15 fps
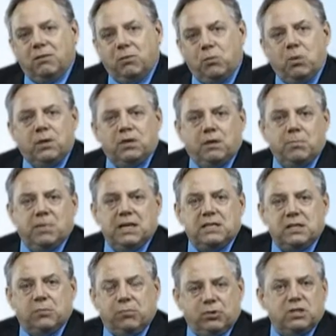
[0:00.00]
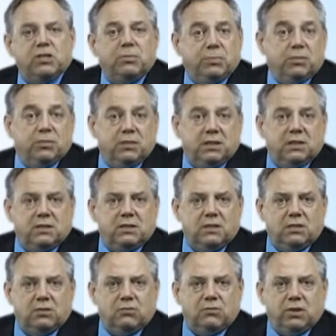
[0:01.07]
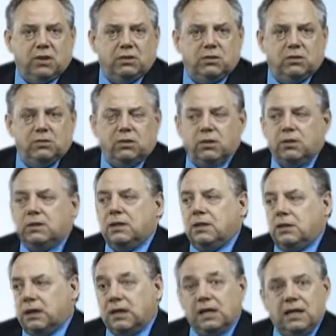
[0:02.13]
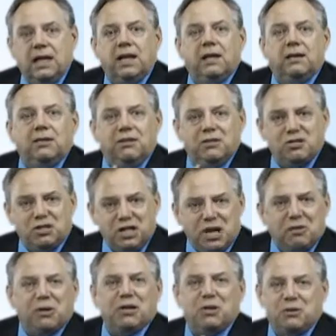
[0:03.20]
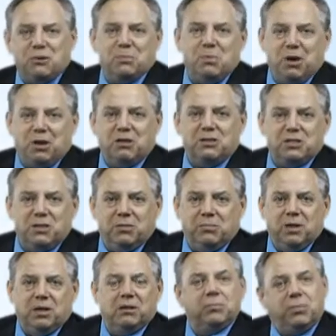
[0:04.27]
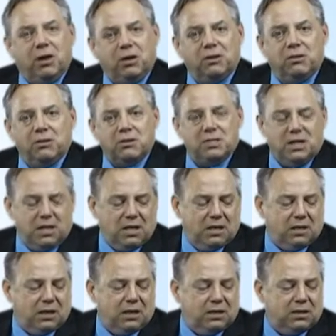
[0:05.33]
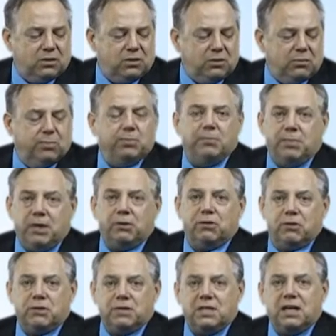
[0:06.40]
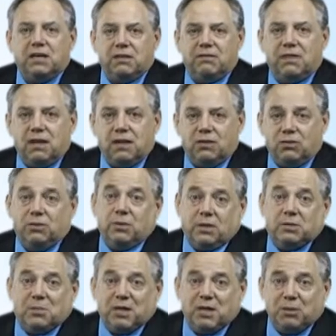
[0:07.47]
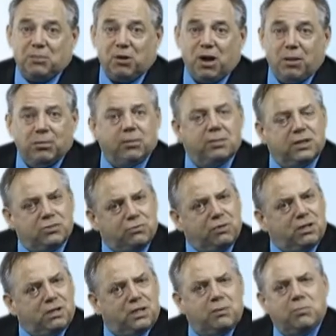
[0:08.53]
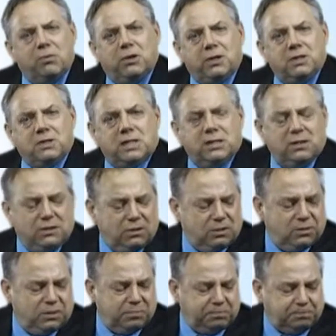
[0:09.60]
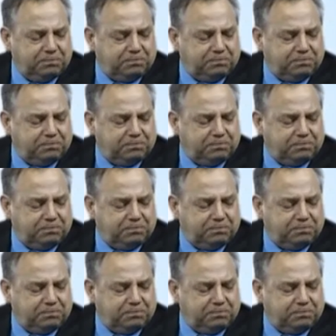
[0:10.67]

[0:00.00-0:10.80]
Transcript: what the basic principle is that they're trying to learn. And again, sharing those models among partners to better understand if they do explain the problem is really an important skill to learn.